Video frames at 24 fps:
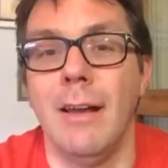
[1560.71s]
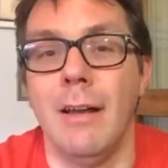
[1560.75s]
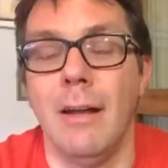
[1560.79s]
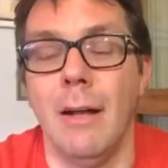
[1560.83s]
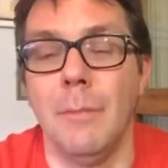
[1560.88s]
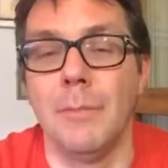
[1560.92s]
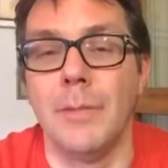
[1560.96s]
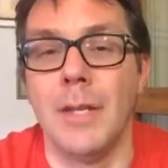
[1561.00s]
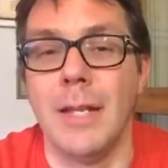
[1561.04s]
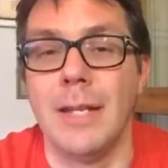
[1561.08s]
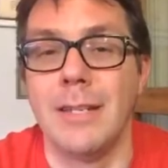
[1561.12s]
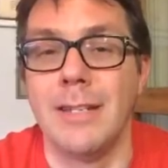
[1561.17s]

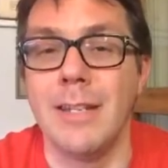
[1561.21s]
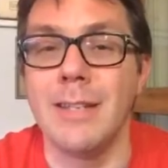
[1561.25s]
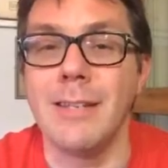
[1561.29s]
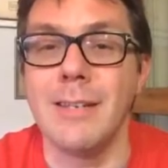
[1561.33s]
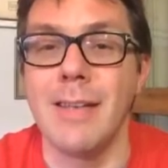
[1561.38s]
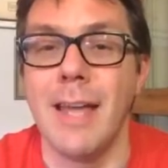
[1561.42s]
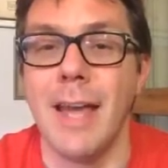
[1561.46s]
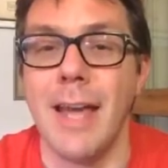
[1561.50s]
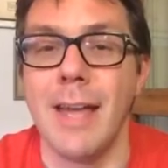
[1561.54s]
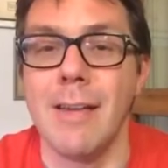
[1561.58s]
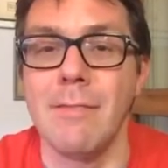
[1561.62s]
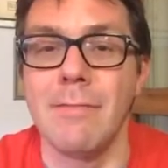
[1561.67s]
update
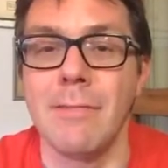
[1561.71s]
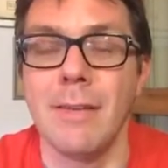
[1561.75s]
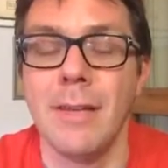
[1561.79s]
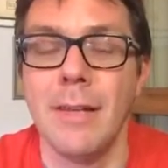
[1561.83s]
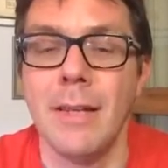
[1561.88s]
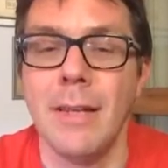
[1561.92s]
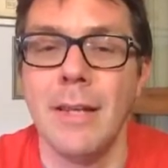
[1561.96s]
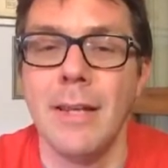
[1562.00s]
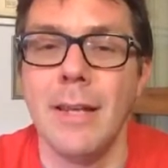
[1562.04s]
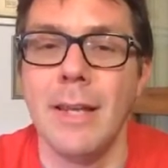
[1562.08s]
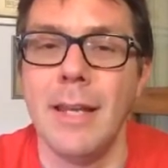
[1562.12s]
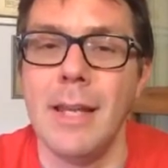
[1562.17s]
doesn't have
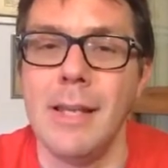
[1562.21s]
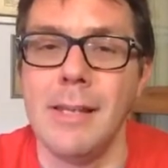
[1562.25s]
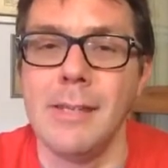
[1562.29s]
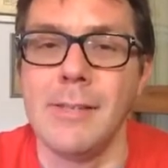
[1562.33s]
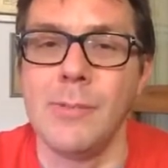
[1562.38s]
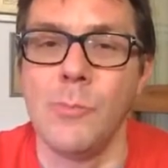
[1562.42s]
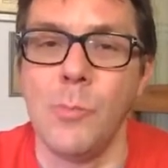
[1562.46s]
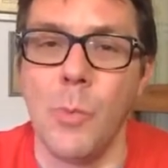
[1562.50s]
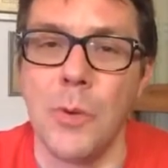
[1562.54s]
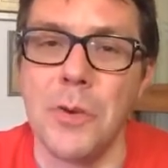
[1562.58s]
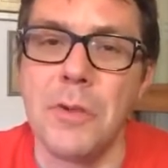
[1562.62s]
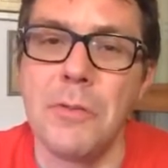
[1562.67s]

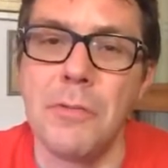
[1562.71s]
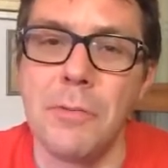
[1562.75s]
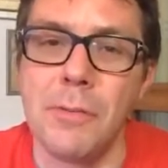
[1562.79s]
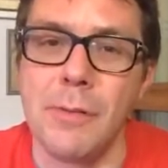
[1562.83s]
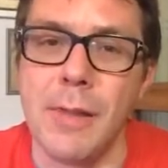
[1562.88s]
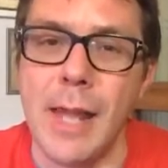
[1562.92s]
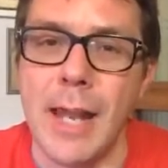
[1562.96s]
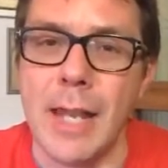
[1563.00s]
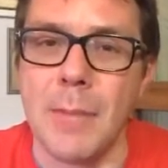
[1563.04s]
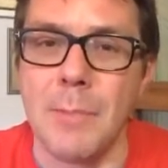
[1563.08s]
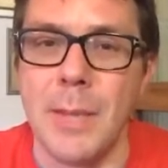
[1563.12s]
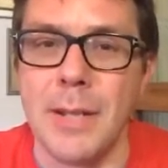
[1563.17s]
is
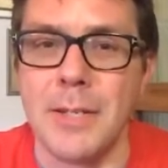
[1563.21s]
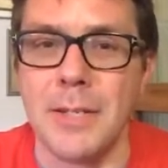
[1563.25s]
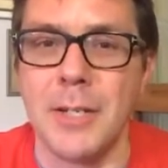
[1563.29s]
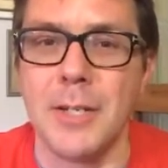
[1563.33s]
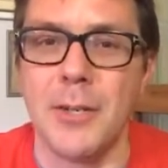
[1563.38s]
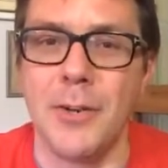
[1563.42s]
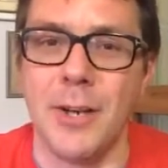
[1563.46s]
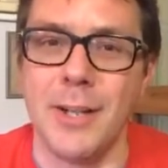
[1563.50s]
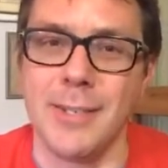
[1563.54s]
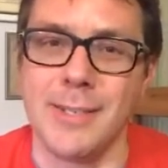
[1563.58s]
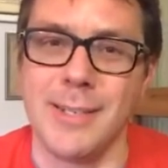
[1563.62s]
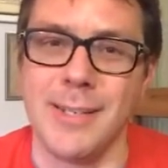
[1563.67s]
wonderful animated
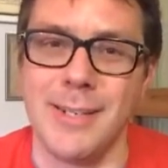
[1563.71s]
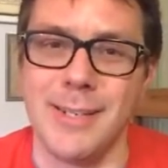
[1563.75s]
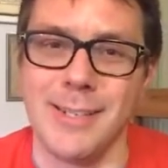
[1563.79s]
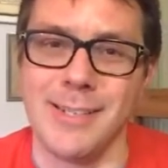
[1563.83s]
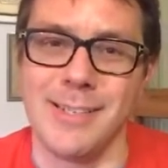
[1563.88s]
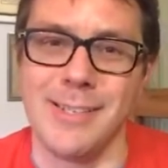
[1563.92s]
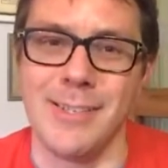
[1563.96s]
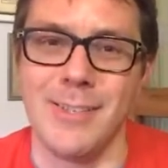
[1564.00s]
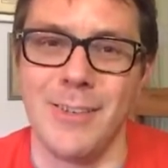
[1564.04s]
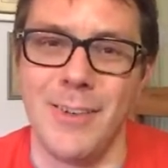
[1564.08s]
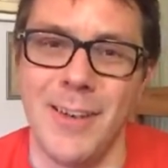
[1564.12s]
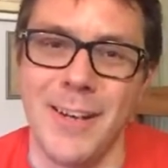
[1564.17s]

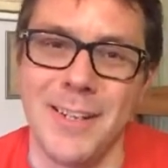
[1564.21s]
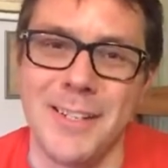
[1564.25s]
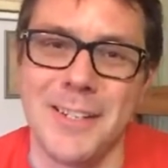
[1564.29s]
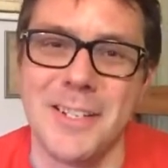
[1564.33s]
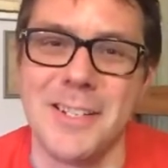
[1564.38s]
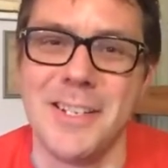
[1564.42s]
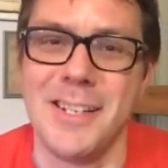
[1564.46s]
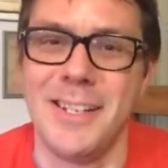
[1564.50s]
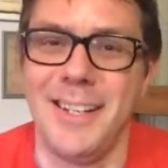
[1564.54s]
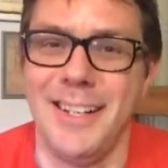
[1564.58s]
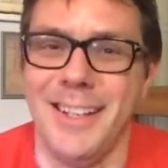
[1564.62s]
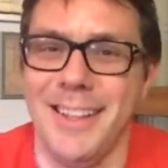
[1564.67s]
transitions that
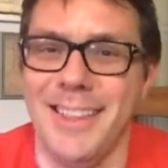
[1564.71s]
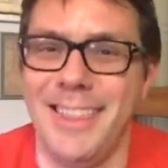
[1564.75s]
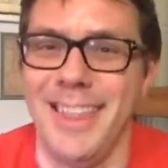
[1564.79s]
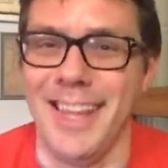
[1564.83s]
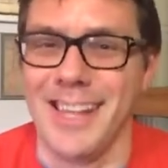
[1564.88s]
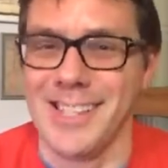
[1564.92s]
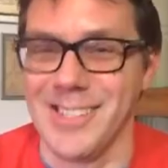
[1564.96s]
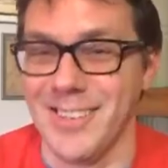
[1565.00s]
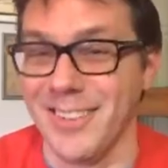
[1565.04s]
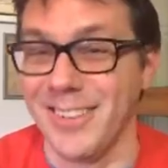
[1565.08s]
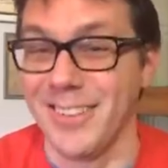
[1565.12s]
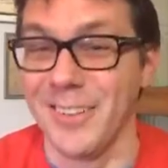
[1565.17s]
transition
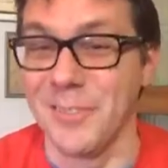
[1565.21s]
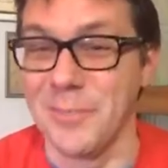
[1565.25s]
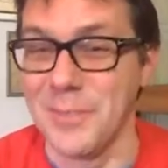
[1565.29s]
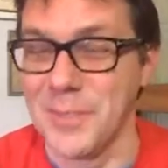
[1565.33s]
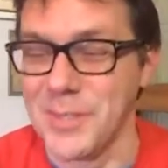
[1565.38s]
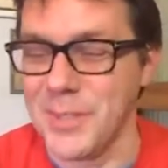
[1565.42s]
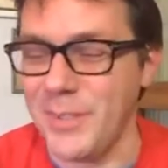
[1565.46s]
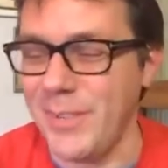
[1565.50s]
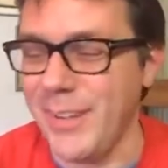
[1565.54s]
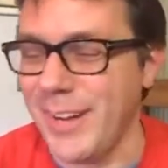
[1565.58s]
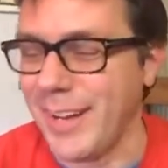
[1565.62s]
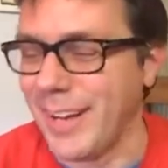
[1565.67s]
things on and off the
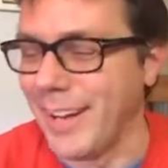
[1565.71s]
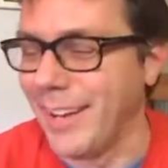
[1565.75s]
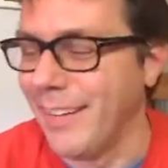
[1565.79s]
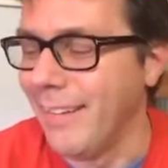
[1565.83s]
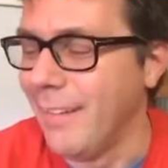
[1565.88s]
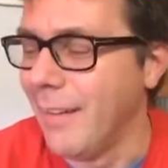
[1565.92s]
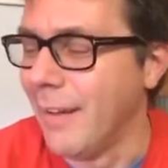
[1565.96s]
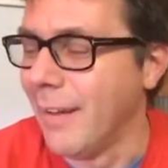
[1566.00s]
screen.